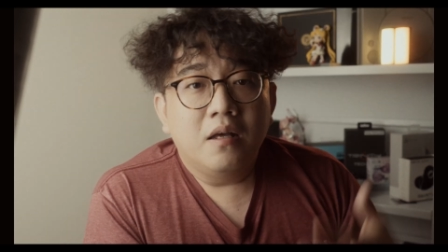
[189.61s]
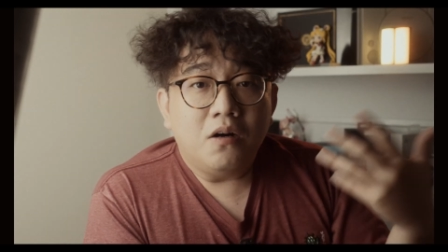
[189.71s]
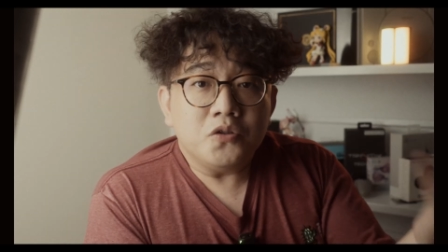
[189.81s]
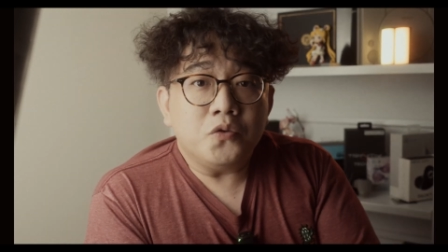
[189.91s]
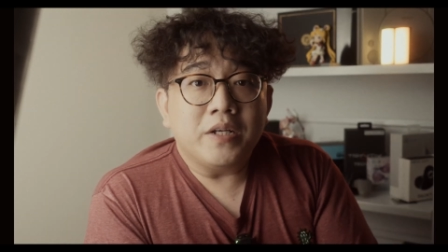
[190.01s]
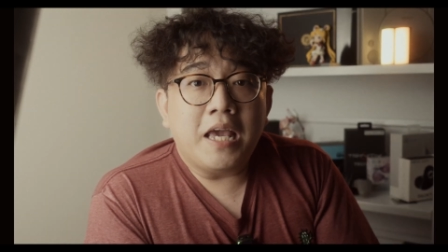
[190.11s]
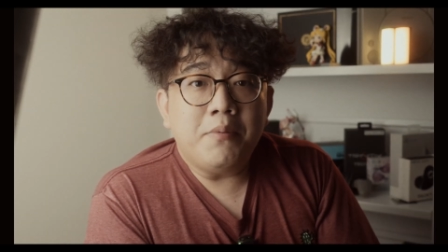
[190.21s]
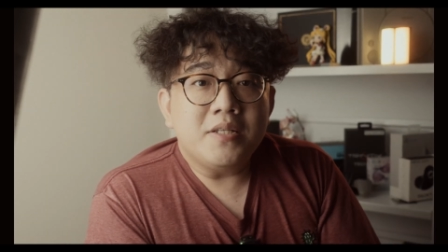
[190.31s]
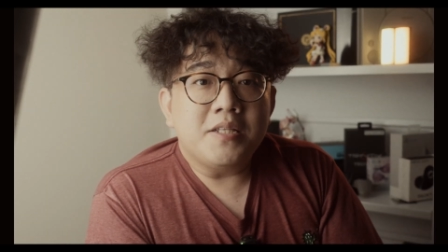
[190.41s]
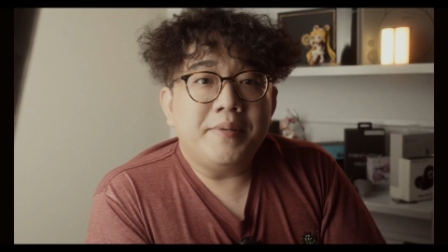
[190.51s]
Also, the
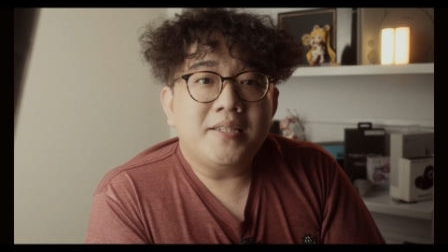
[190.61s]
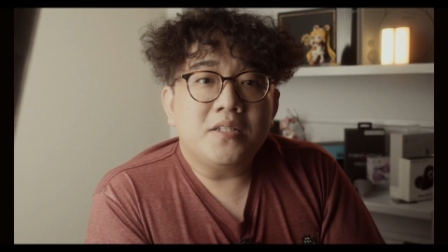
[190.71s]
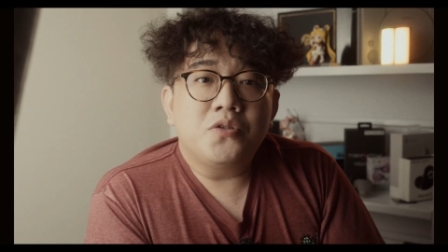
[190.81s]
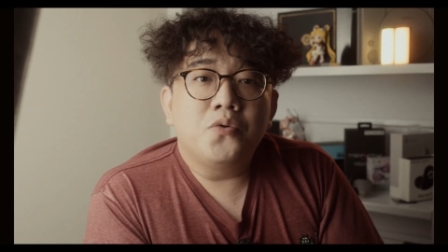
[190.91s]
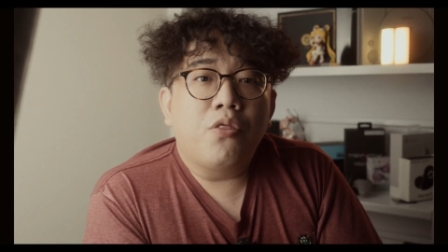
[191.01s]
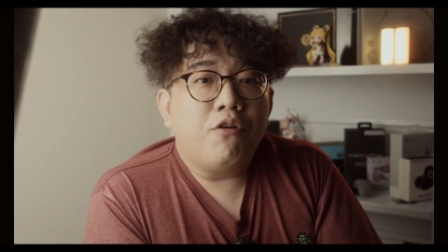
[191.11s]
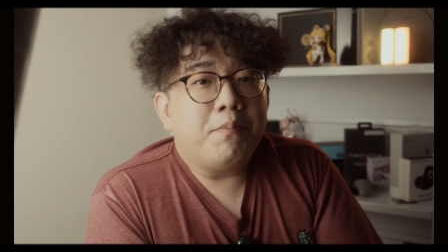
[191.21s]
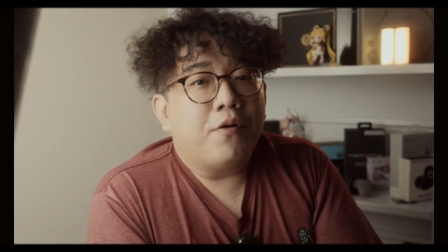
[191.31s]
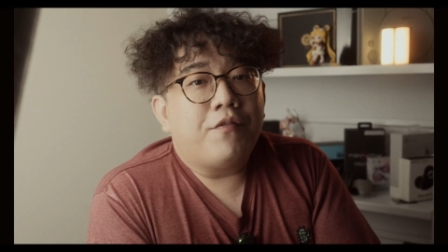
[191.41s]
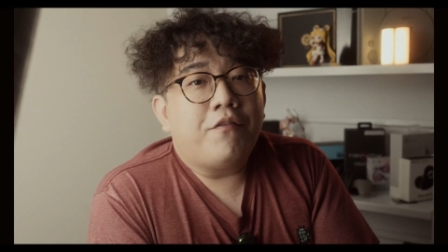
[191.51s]
cable is terminated to
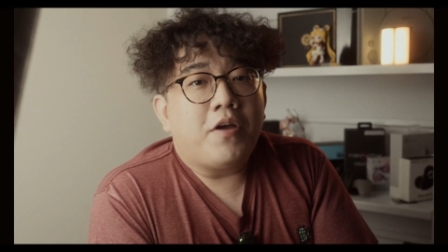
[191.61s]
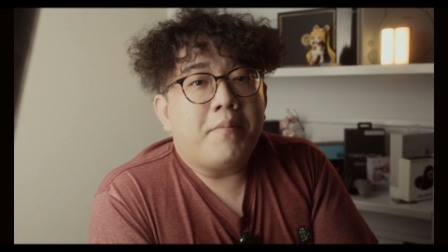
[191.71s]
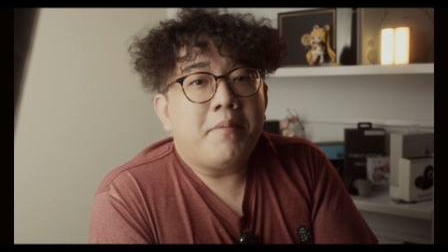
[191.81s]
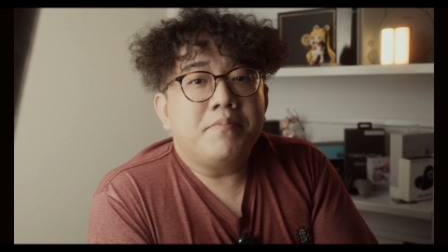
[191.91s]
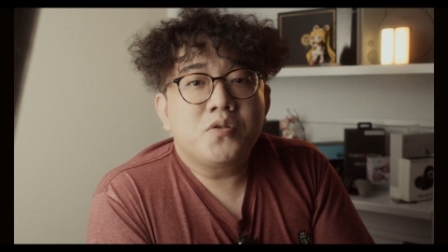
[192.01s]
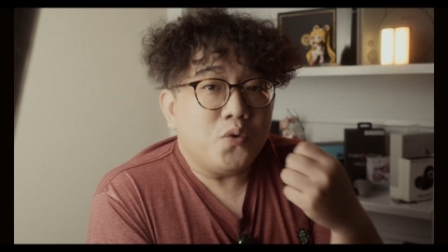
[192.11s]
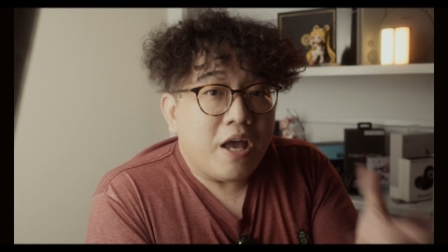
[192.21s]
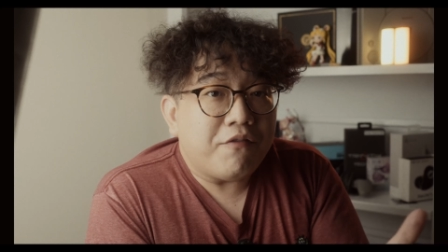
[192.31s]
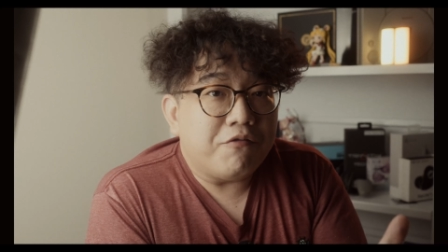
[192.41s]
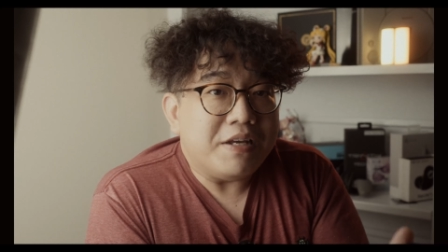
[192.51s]
3.5 mm, so you
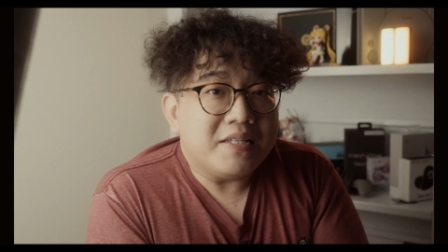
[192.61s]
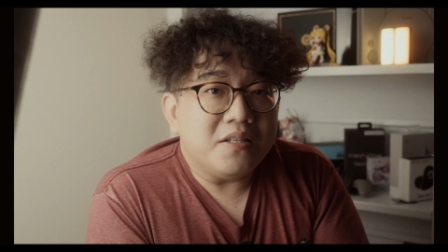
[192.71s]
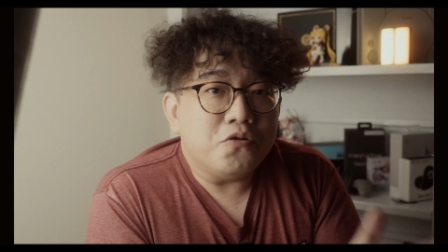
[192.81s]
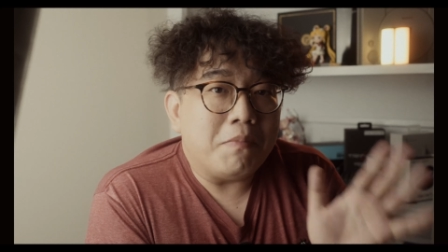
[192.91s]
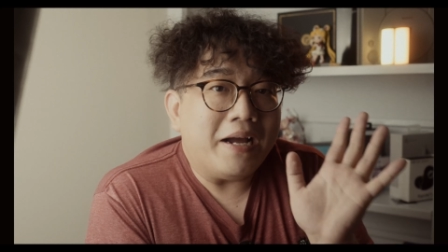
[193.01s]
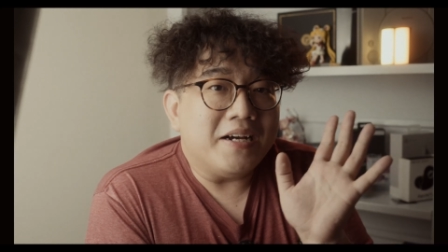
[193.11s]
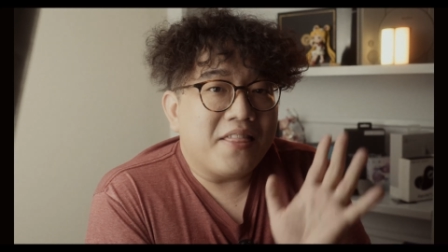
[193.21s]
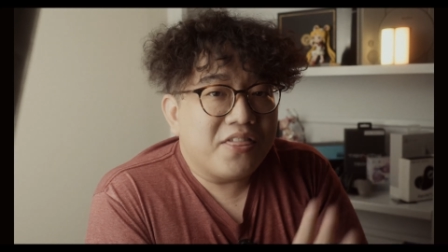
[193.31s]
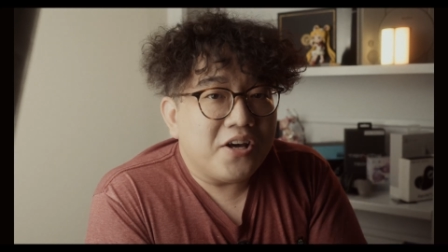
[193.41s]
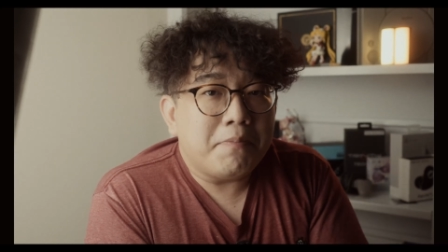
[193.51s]
have a reason to buy a
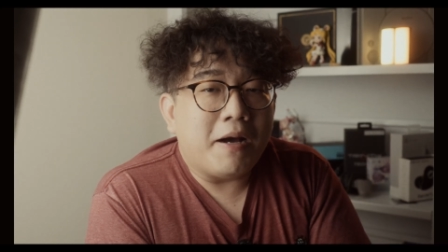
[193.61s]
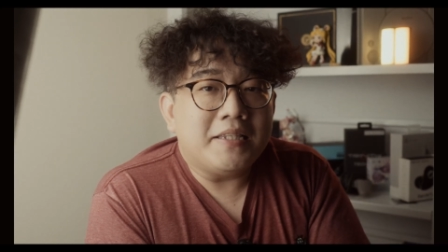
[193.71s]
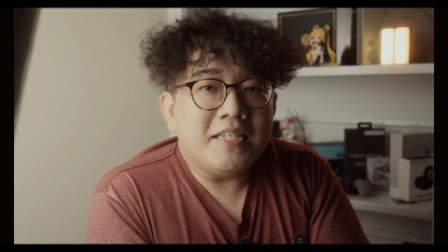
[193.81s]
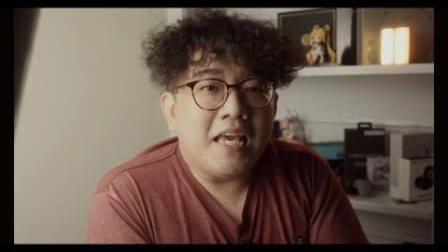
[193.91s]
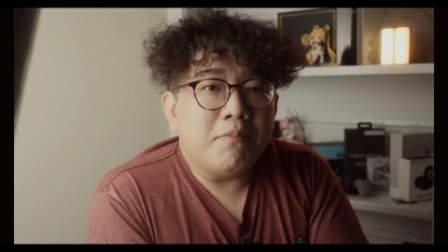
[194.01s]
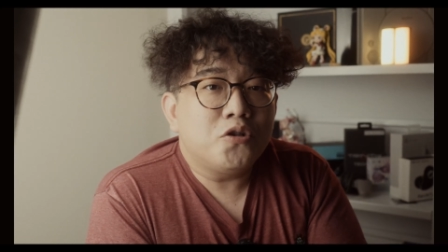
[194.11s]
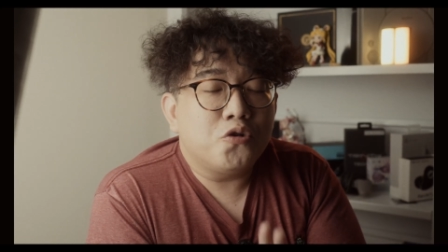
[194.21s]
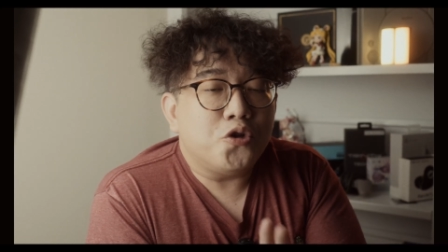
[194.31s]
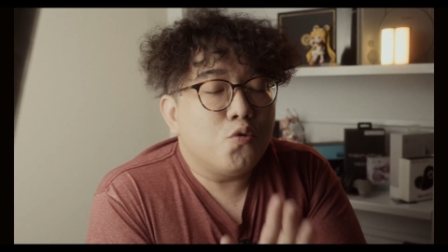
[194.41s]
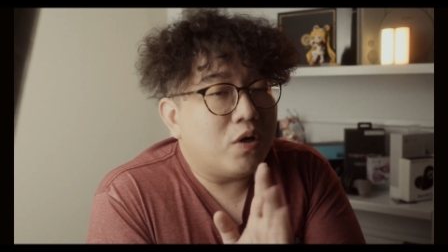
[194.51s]
third-party cable
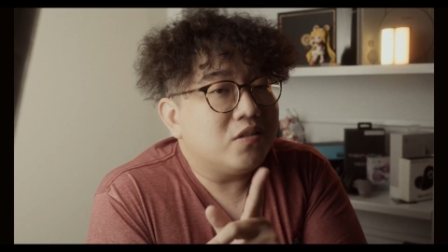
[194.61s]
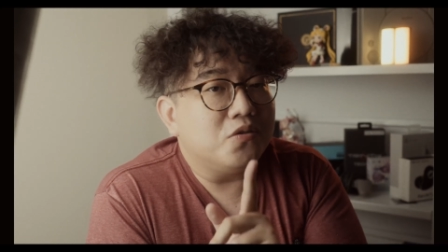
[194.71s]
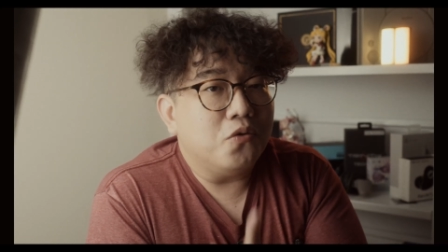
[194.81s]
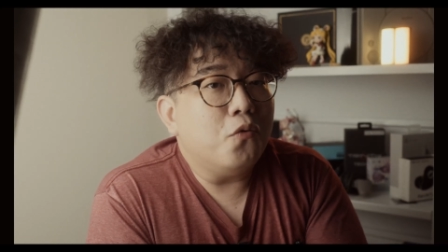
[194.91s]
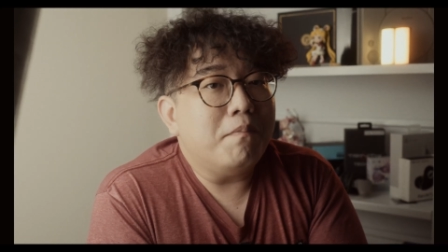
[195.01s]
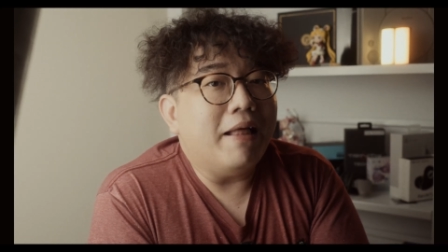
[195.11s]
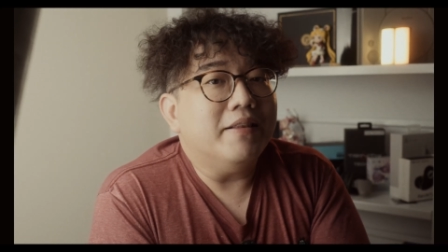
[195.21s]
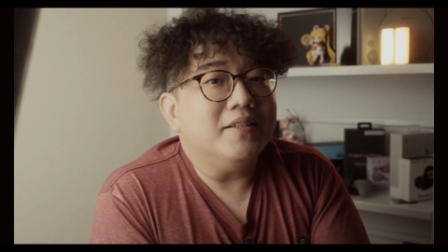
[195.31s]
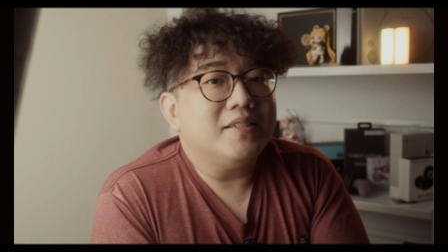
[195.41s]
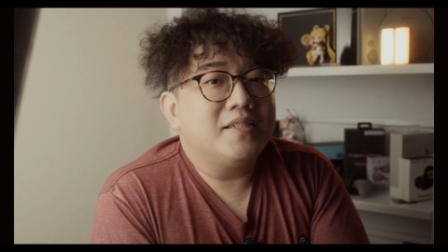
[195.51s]
should you want to go
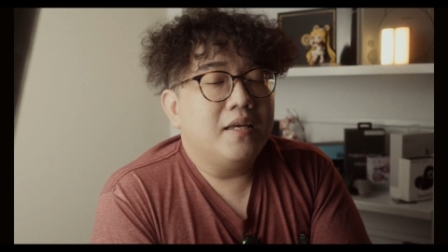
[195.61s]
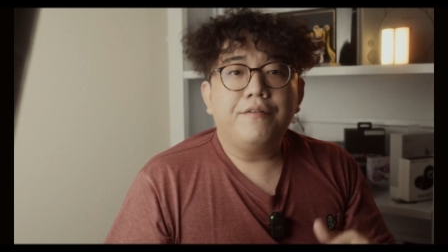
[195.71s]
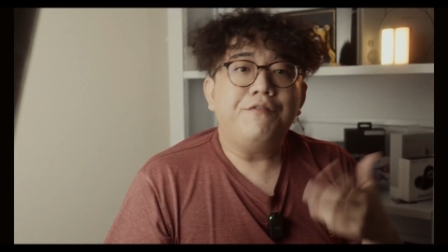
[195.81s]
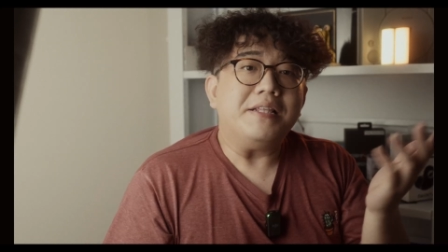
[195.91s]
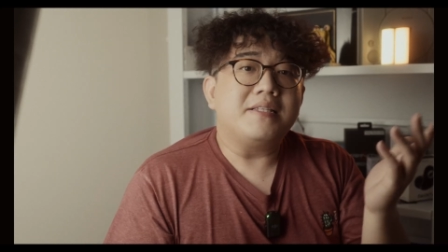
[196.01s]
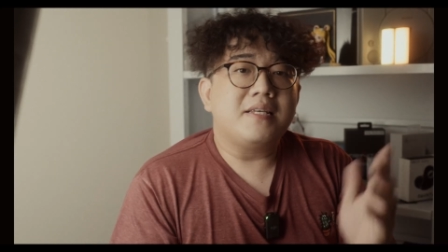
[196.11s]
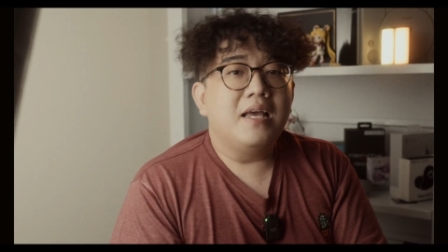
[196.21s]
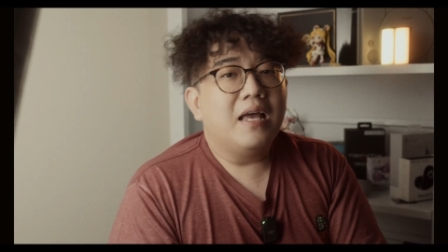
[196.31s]
balance. Fit.